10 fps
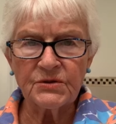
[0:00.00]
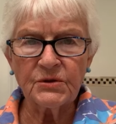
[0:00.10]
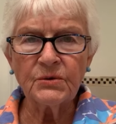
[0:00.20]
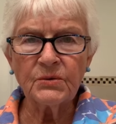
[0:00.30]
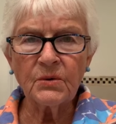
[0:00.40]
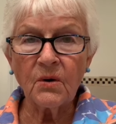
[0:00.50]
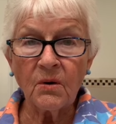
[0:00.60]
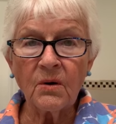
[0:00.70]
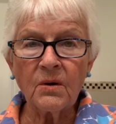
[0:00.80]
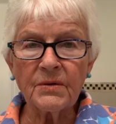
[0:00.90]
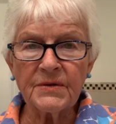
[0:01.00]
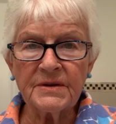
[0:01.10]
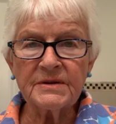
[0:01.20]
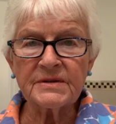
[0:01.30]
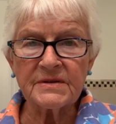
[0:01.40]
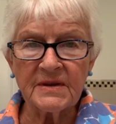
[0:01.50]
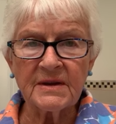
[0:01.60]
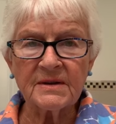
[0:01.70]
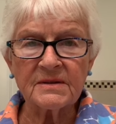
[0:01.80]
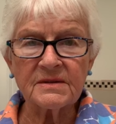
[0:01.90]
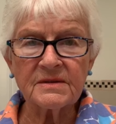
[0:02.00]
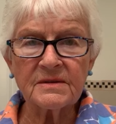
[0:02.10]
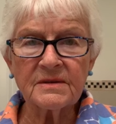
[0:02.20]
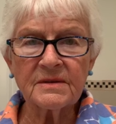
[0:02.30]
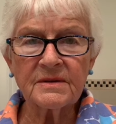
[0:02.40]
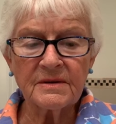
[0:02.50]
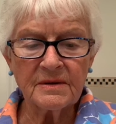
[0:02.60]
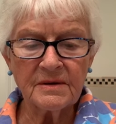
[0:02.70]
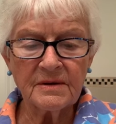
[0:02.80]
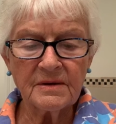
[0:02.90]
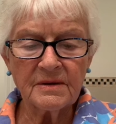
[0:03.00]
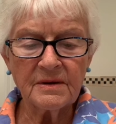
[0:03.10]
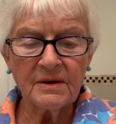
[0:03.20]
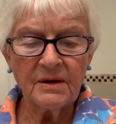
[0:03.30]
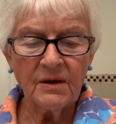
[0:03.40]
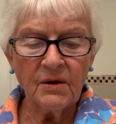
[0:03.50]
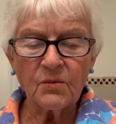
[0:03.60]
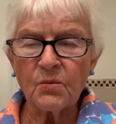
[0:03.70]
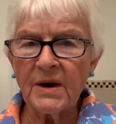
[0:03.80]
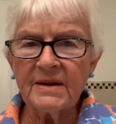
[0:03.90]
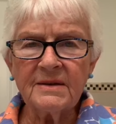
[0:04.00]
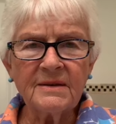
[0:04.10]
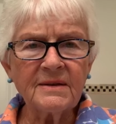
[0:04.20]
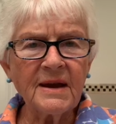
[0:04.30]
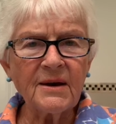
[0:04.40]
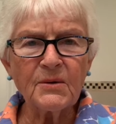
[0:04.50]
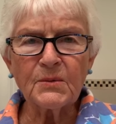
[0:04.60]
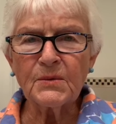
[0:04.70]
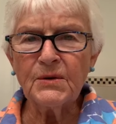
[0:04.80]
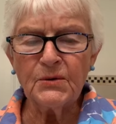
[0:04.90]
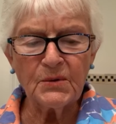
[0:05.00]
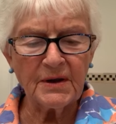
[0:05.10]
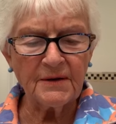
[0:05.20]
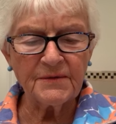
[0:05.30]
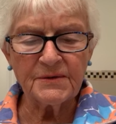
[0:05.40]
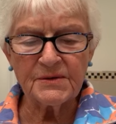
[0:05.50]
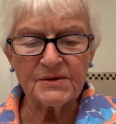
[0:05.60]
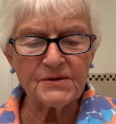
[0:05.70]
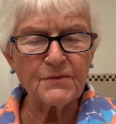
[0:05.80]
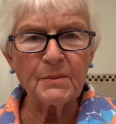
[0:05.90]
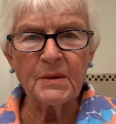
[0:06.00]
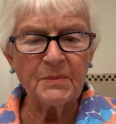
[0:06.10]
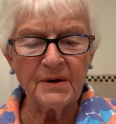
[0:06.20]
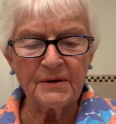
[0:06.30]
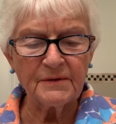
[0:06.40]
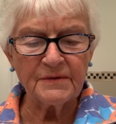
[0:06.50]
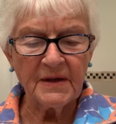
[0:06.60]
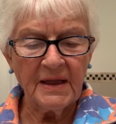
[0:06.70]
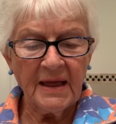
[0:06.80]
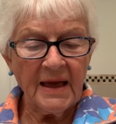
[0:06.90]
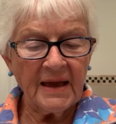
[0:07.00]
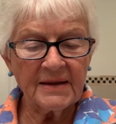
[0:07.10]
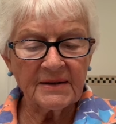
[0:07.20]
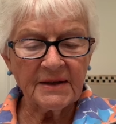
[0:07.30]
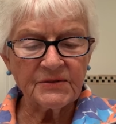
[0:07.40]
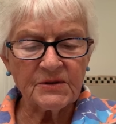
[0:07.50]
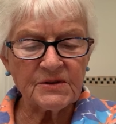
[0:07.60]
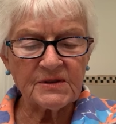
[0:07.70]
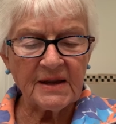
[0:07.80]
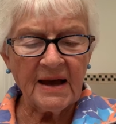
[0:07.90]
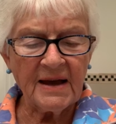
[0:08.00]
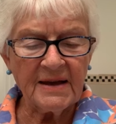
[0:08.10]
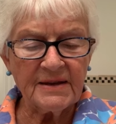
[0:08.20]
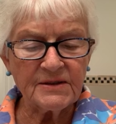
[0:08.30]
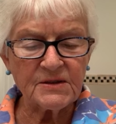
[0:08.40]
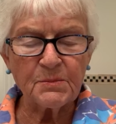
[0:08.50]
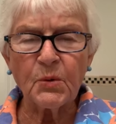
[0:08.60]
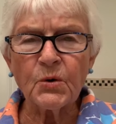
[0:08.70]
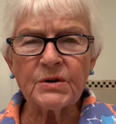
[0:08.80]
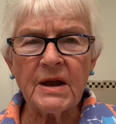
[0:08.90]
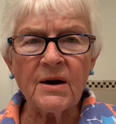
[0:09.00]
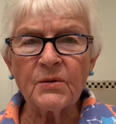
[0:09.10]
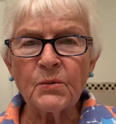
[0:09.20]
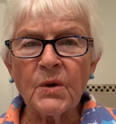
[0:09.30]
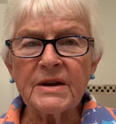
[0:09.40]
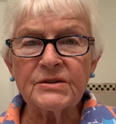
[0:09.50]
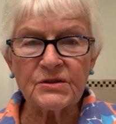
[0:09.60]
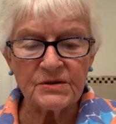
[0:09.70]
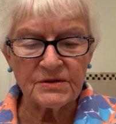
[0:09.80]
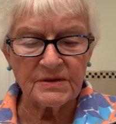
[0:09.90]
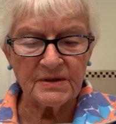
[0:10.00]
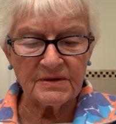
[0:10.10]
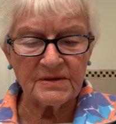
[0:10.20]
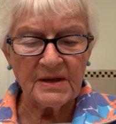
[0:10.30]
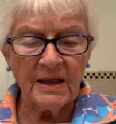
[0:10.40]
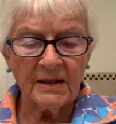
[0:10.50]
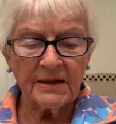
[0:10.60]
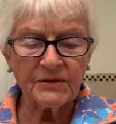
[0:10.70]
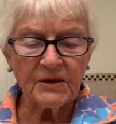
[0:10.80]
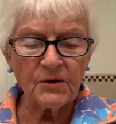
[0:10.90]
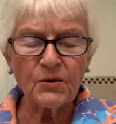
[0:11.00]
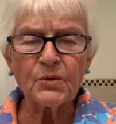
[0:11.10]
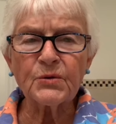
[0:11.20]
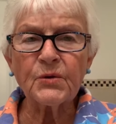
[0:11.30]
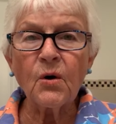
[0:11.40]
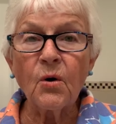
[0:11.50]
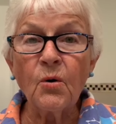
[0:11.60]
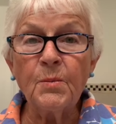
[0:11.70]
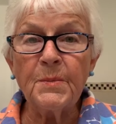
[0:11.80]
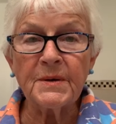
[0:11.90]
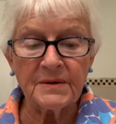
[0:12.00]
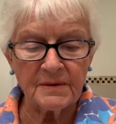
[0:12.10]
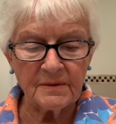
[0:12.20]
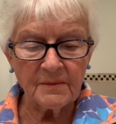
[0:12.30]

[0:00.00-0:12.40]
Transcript: do all these things. Rain down, you heavens, from above, and let the skies pour down righteousness. Let the earth open.